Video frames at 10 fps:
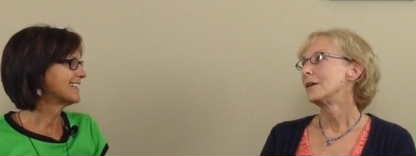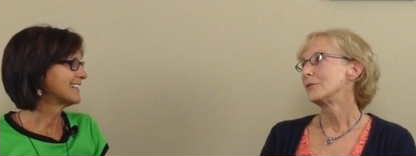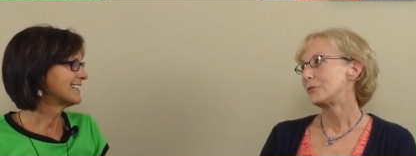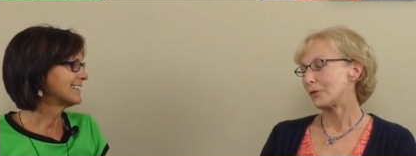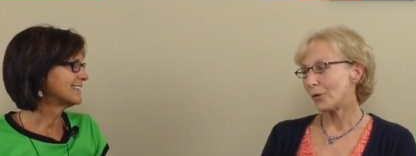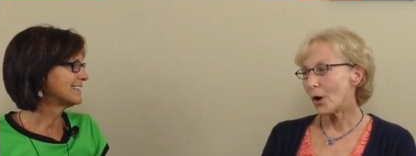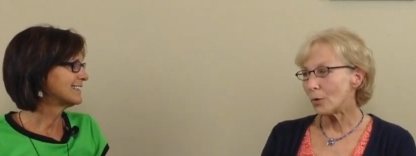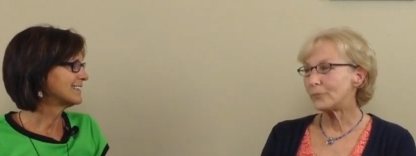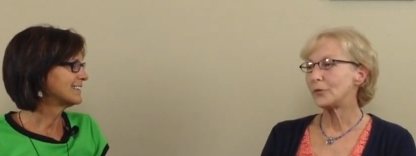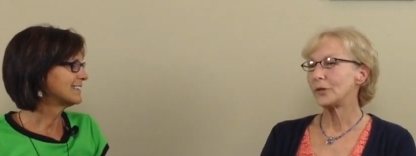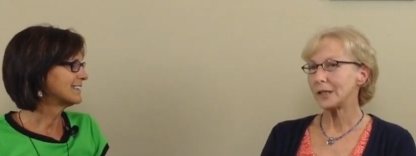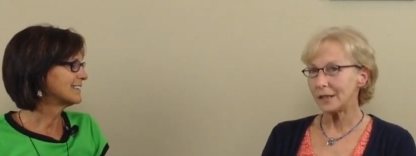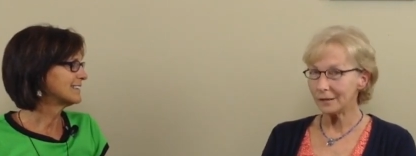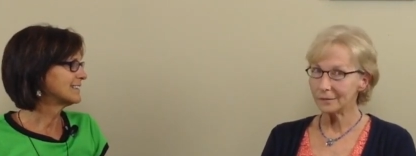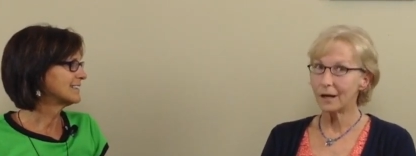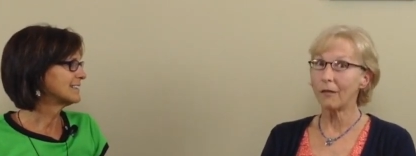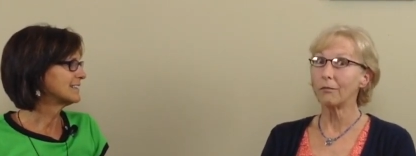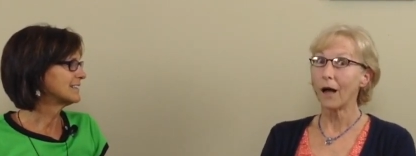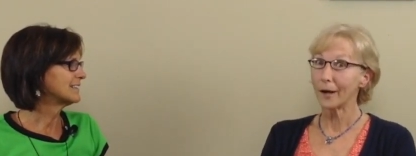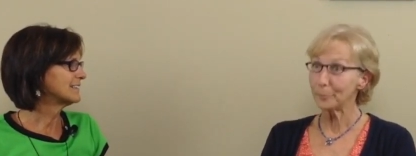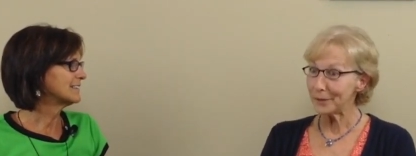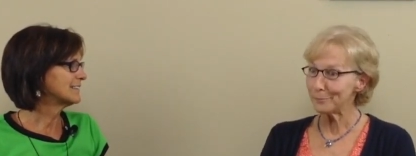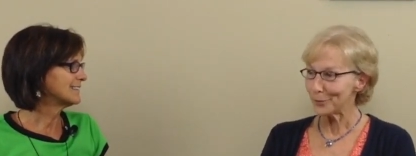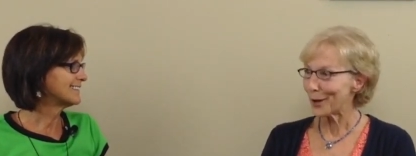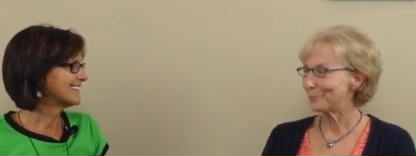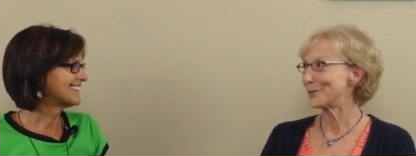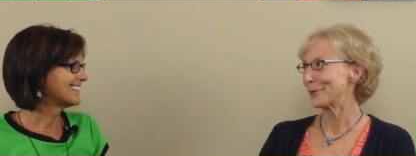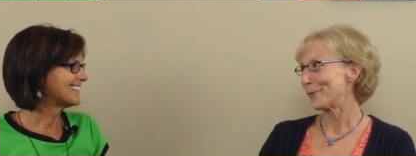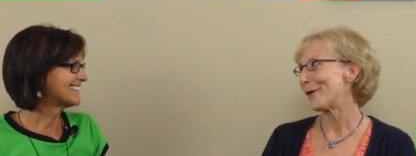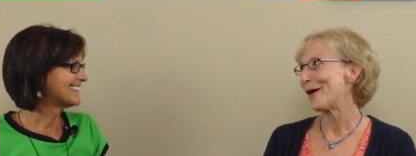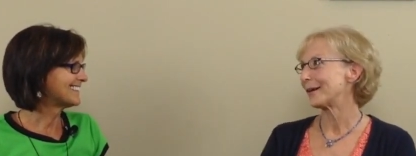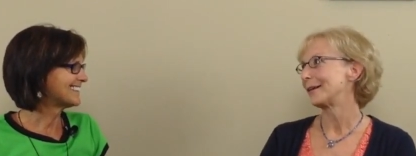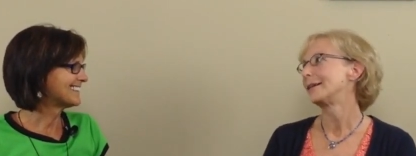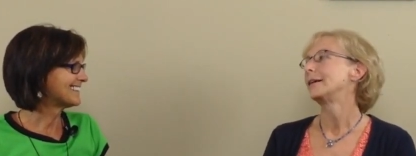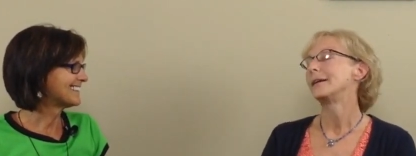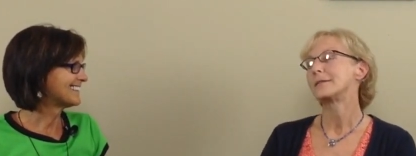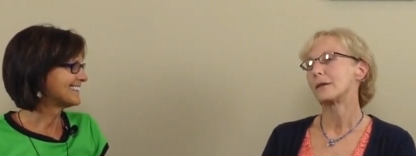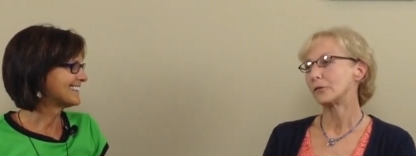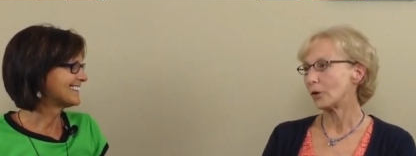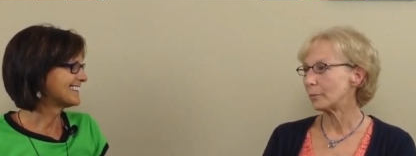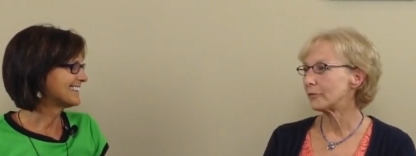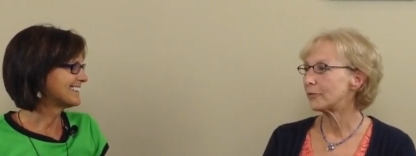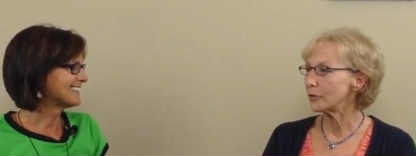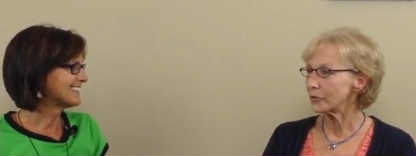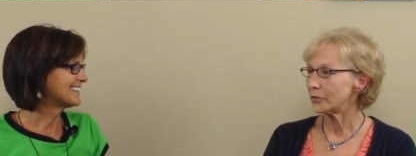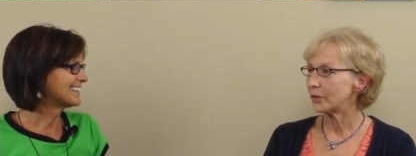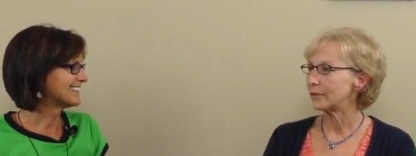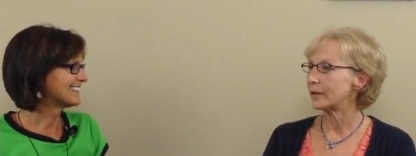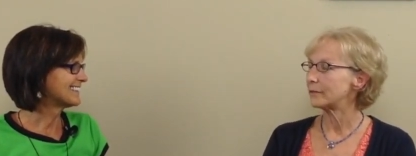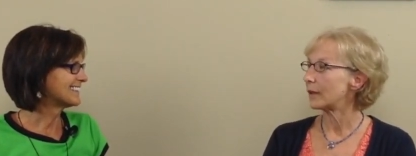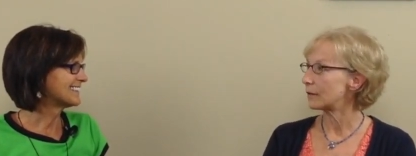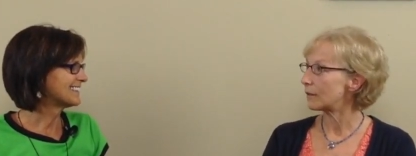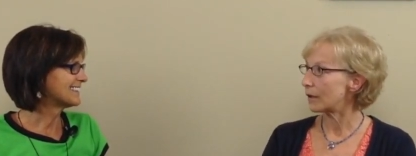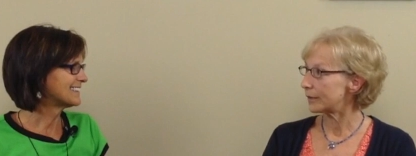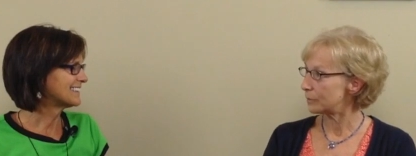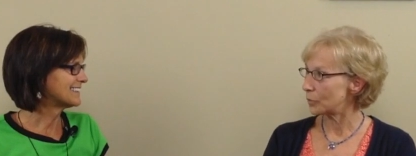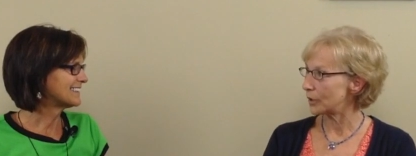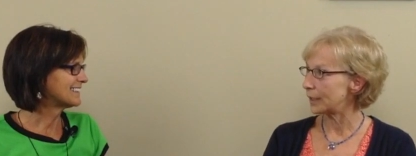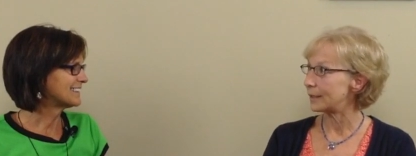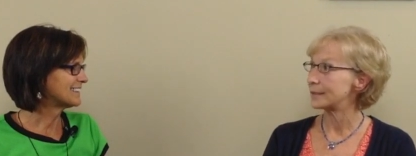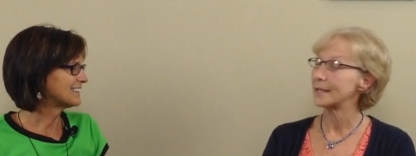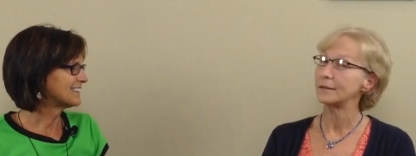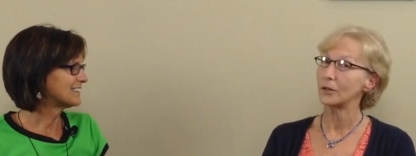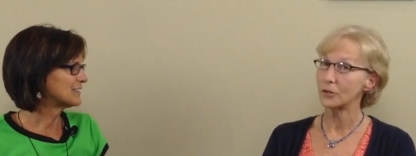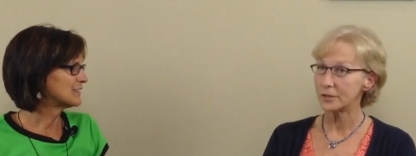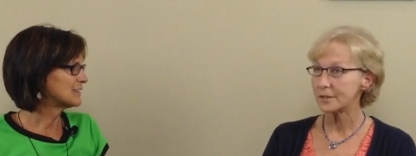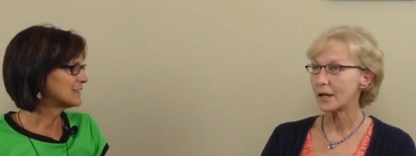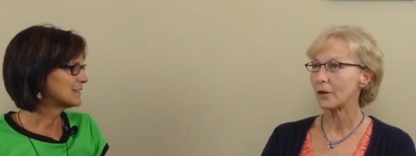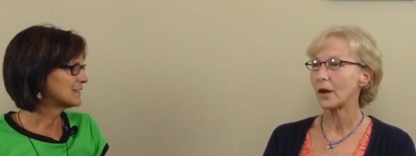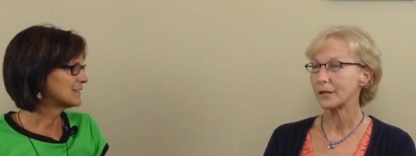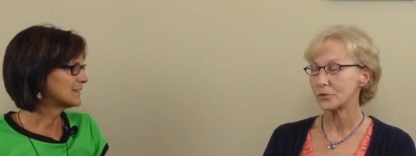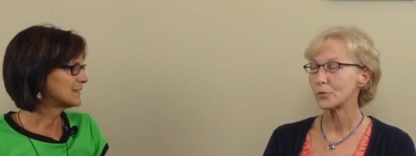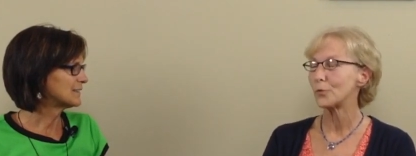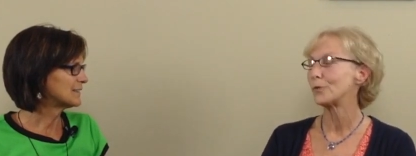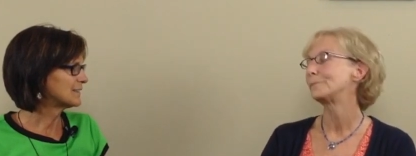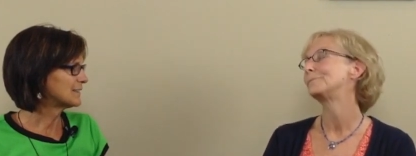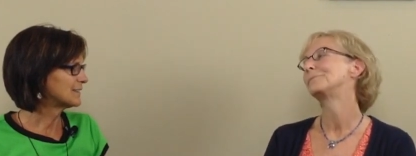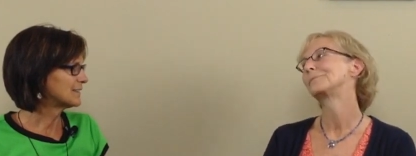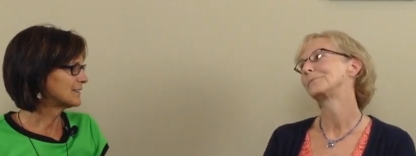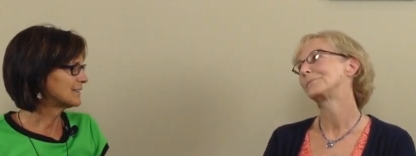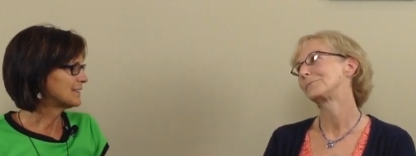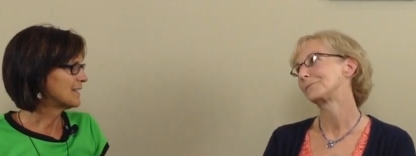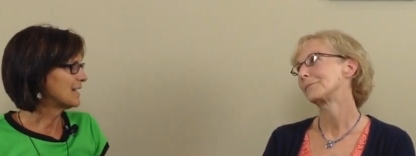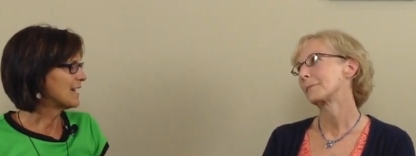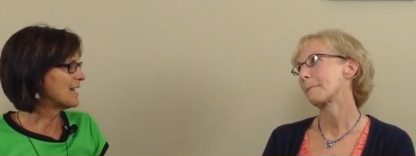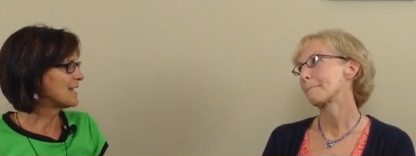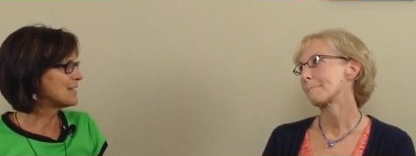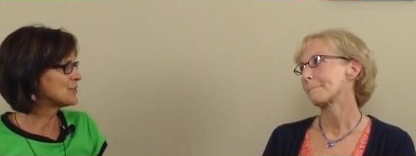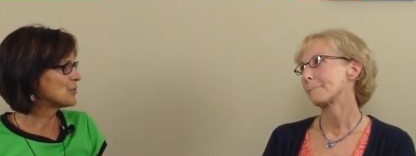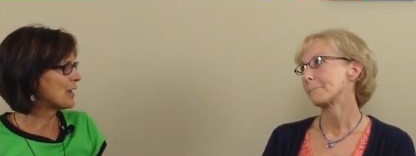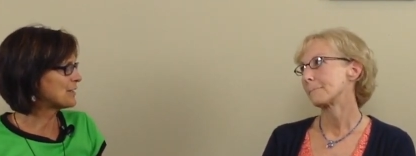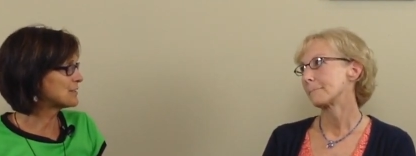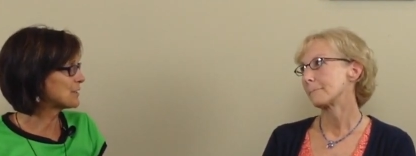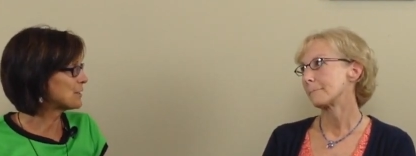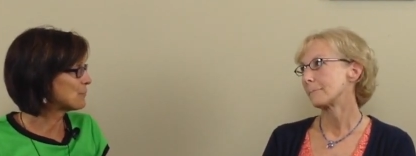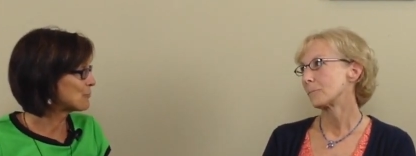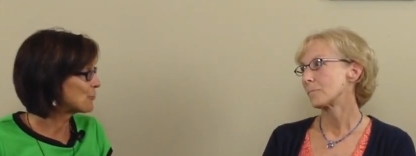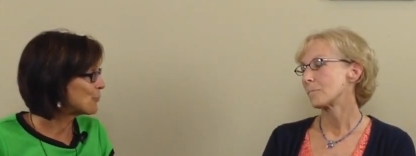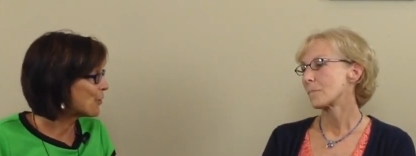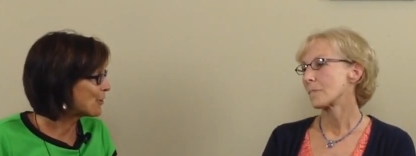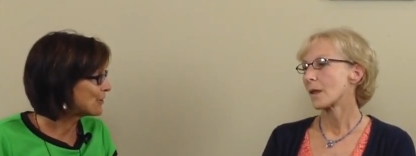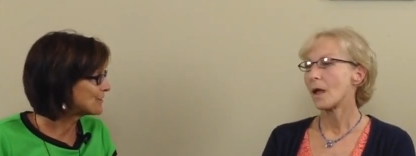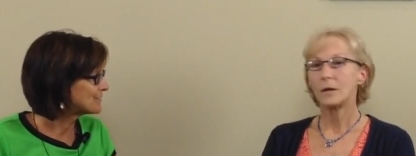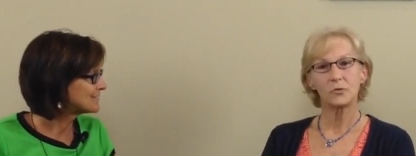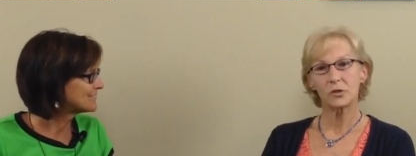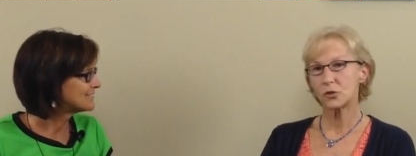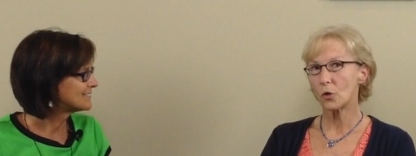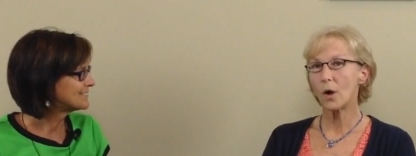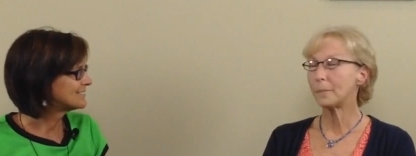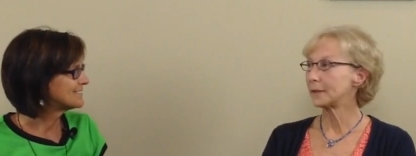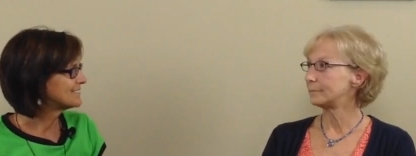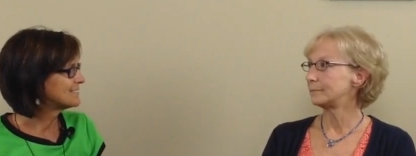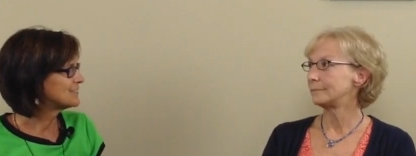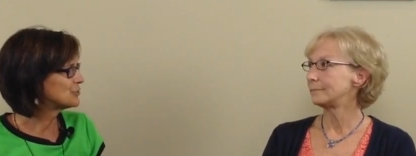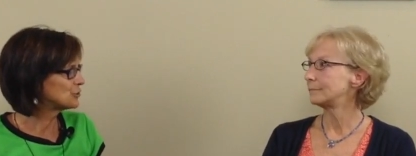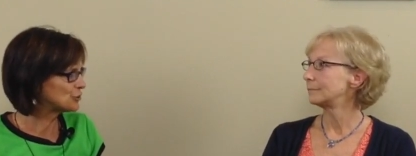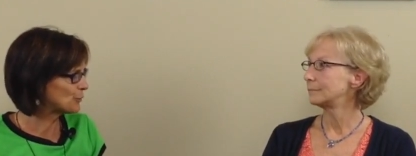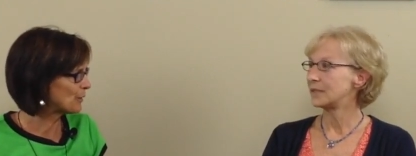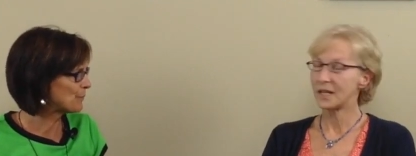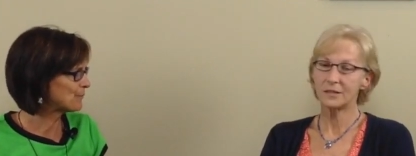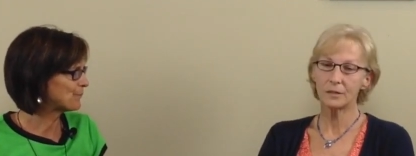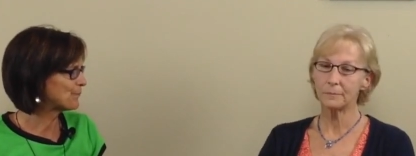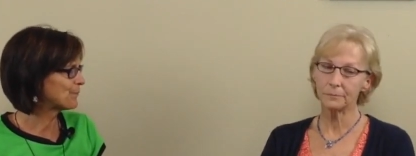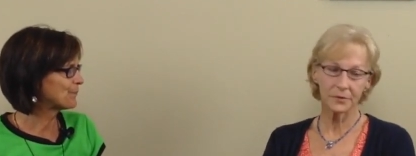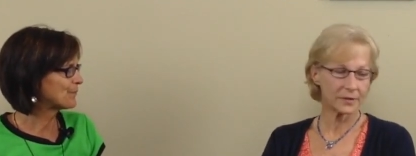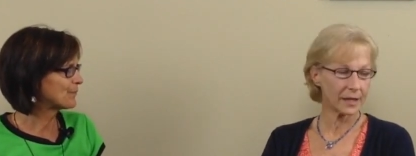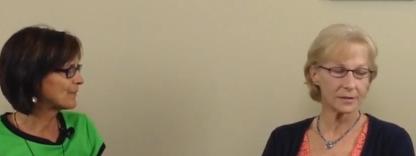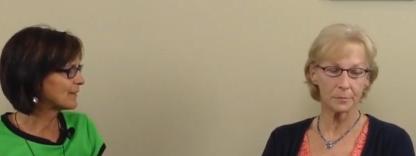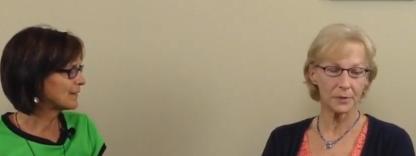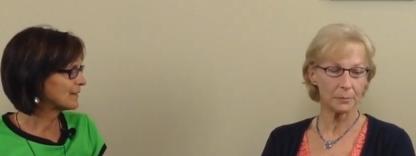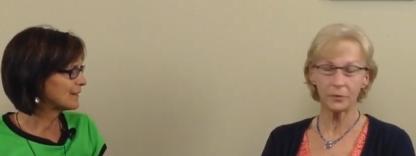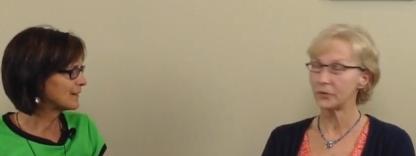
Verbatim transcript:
Speaker 1: so hopefully a lot of people come to the walk. It's October first, it's at ten o'clock in the morning, and it's at the Kutztown High School. And so how do you sign up for the walk? Just show up. Just show up. Get some, get some people